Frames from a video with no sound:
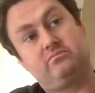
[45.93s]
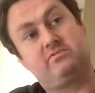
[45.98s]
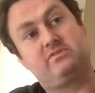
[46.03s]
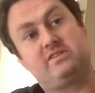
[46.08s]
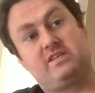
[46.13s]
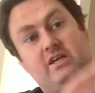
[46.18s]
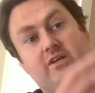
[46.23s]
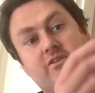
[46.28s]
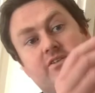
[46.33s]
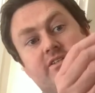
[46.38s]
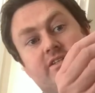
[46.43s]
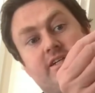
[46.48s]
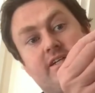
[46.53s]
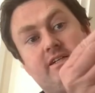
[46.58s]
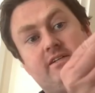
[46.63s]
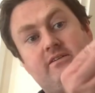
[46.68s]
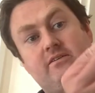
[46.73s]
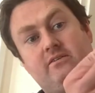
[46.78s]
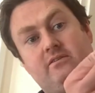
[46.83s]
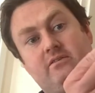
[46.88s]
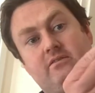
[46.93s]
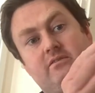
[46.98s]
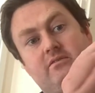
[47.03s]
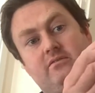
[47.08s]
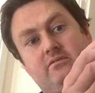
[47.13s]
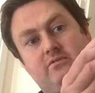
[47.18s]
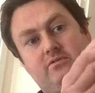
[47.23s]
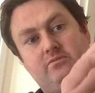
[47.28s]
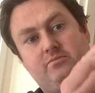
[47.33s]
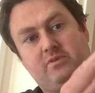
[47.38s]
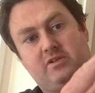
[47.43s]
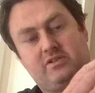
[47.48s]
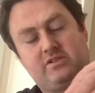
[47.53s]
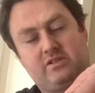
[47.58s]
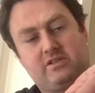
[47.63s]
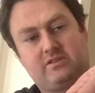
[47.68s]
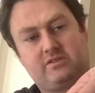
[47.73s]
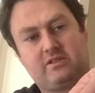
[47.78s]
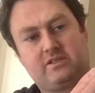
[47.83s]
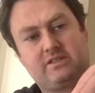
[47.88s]
tilt it. Make
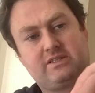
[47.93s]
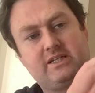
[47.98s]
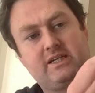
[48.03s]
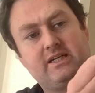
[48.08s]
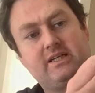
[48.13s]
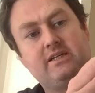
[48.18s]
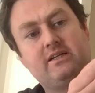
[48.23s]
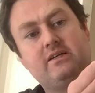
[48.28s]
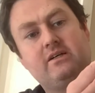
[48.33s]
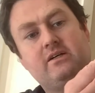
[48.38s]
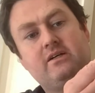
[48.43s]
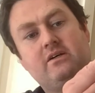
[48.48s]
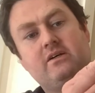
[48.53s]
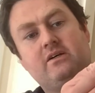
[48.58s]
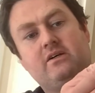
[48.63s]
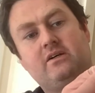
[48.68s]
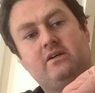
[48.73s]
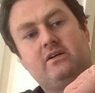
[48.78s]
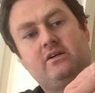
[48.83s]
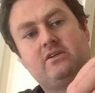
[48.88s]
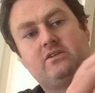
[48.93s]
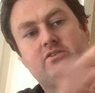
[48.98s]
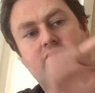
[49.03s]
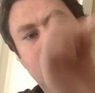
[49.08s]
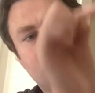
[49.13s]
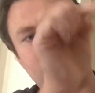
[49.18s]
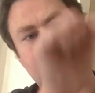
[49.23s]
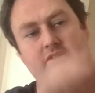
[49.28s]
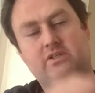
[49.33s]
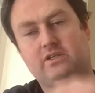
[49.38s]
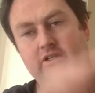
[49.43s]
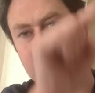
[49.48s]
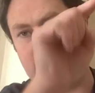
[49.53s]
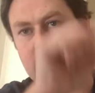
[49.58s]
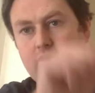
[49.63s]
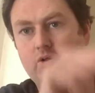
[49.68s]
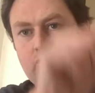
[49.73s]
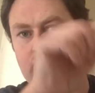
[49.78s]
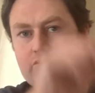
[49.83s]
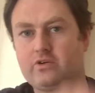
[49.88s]
sure it's on tight so the
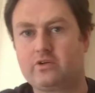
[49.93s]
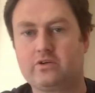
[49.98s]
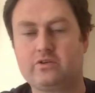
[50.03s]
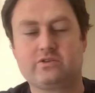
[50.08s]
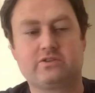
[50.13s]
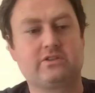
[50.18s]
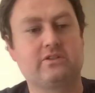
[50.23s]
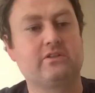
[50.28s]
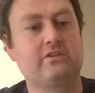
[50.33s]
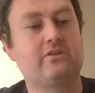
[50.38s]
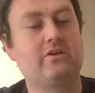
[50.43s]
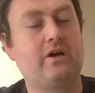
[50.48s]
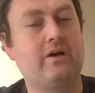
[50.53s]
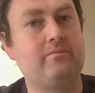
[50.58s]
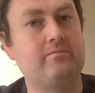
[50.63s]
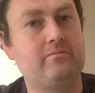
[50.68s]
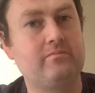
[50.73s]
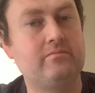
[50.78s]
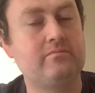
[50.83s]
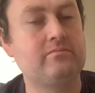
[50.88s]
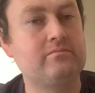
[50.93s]
odor goes to the top.